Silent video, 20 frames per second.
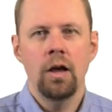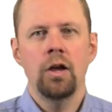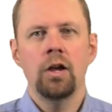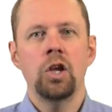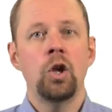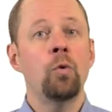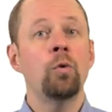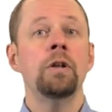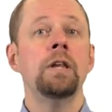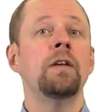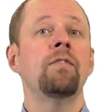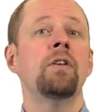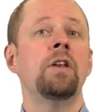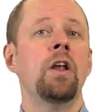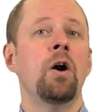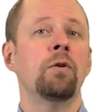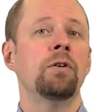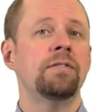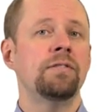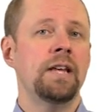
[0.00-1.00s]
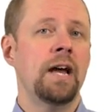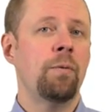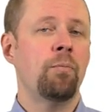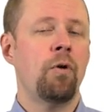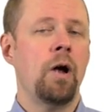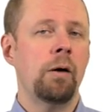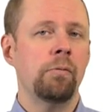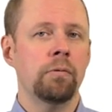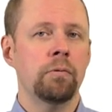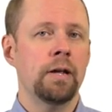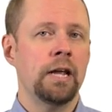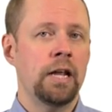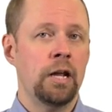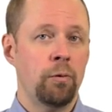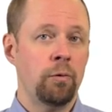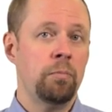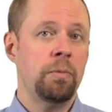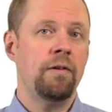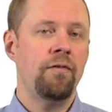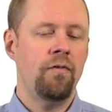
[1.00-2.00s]
you wouldn't even notice that probably, and it
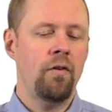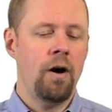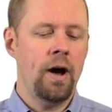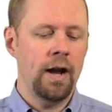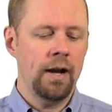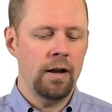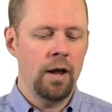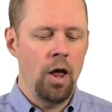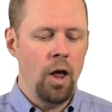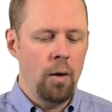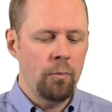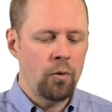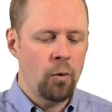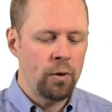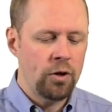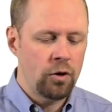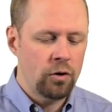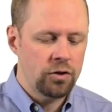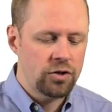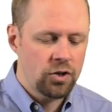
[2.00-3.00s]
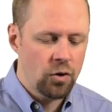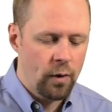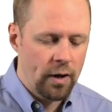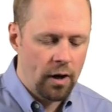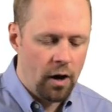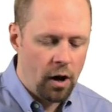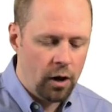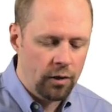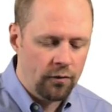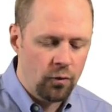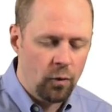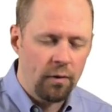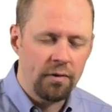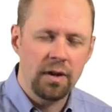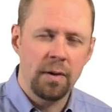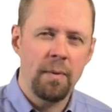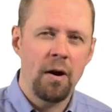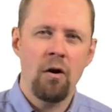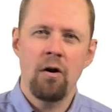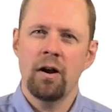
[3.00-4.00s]
would be fine. But when you're showing all of
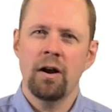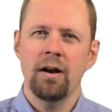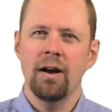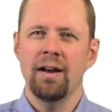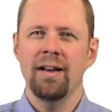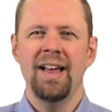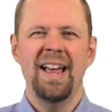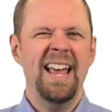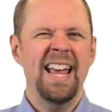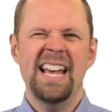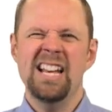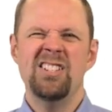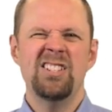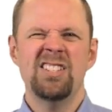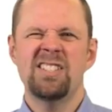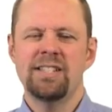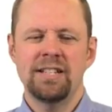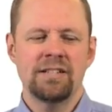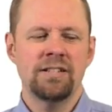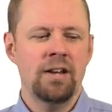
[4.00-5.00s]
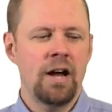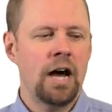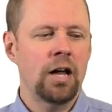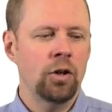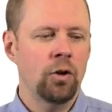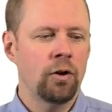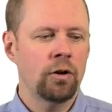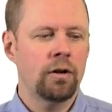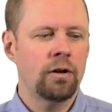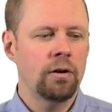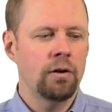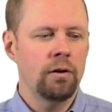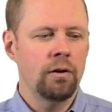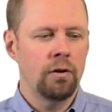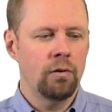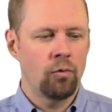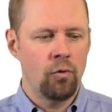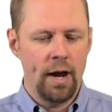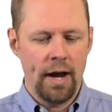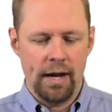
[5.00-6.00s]
North America, it just does not look
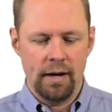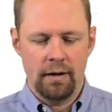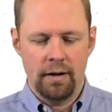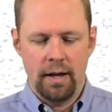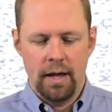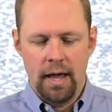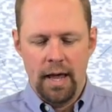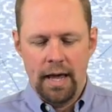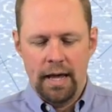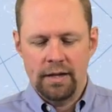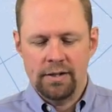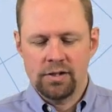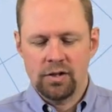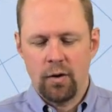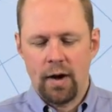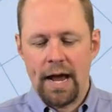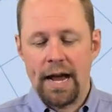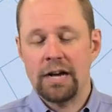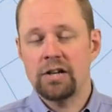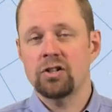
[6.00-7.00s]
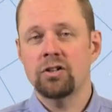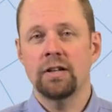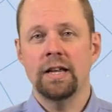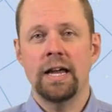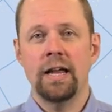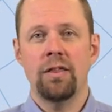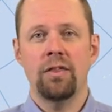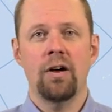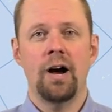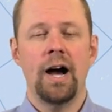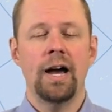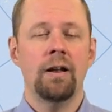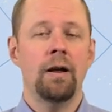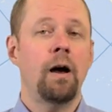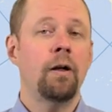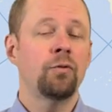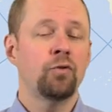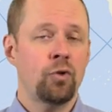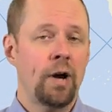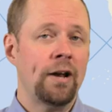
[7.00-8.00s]
right. And so I actually thought,
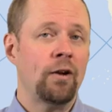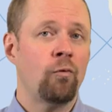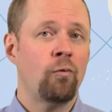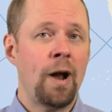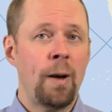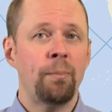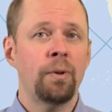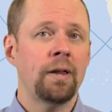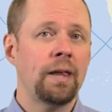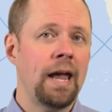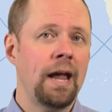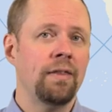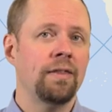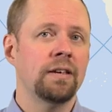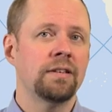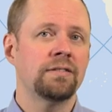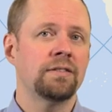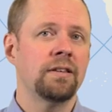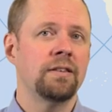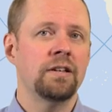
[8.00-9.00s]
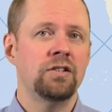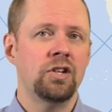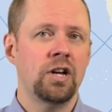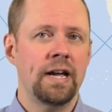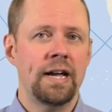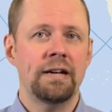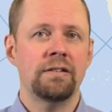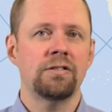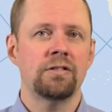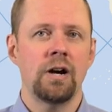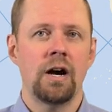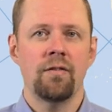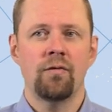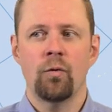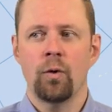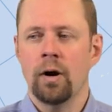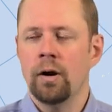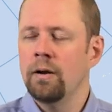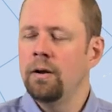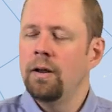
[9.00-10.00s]
I'll try to replicate this in the GIS
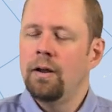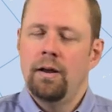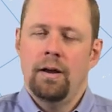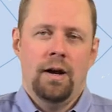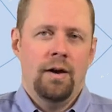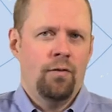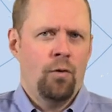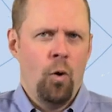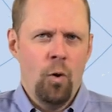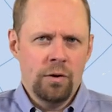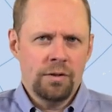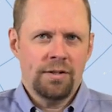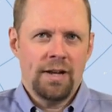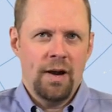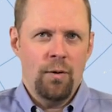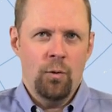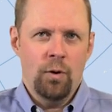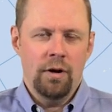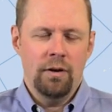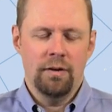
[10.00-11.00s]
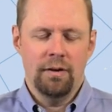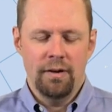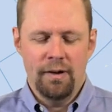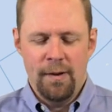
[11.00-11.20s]
software. Of course I would.